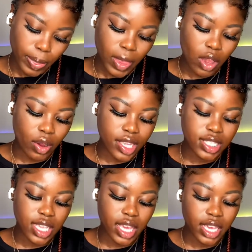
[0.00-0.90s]
Oh, it's
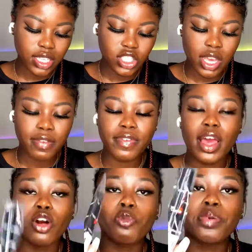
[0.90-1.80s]
an
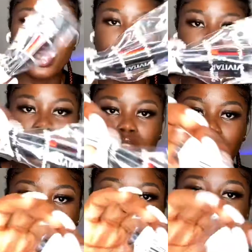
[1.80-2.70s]
HFL pen.
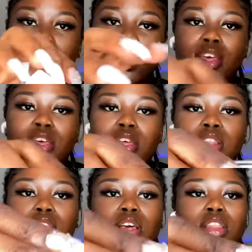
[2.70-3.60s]

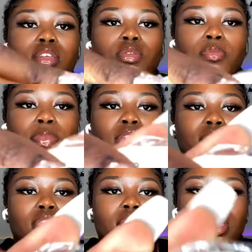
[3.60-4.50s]
Like a little pen
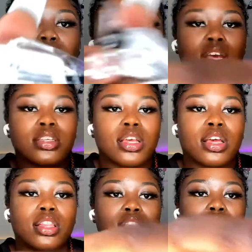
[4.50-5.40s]
thing, and it has like
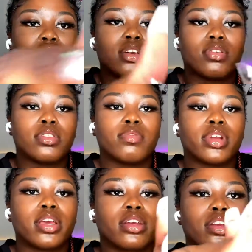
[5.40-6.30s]
a light on
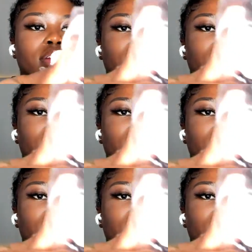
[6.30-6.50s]
right here.